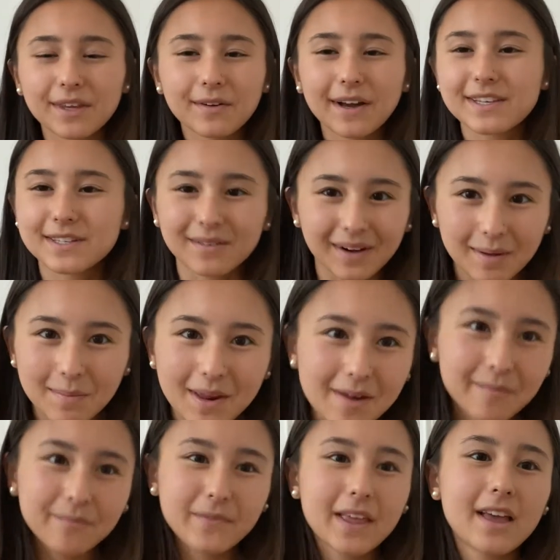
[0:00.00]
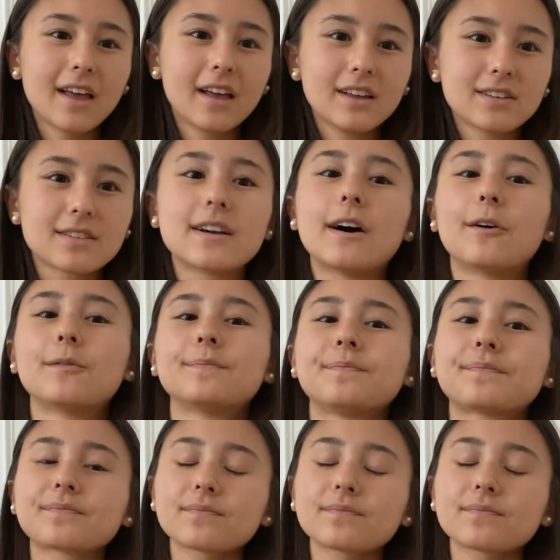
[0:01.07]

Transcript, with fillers: You guys know what I mean. So